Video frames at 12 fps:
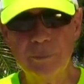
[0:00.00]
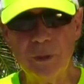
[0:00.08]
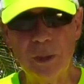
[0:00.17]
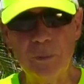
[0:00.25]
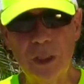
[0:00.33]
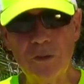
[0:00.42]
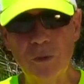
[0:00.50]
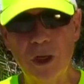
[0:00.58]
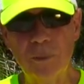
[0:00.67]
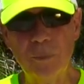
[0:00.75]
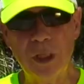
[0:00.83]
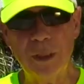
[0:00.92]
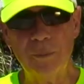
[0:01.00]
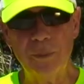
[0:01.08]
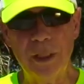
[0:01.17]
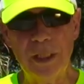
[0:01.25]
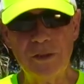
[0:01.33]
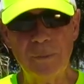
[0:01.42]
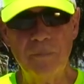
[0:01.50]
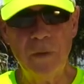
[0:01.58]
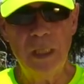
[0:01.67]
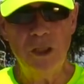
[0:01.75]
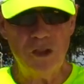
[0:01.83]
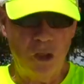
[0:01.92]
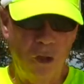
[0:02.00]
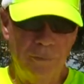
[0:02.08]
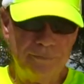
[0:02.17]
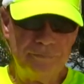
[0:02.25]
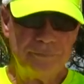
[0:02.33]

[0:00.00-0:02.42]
pretty much rock bottom price. So,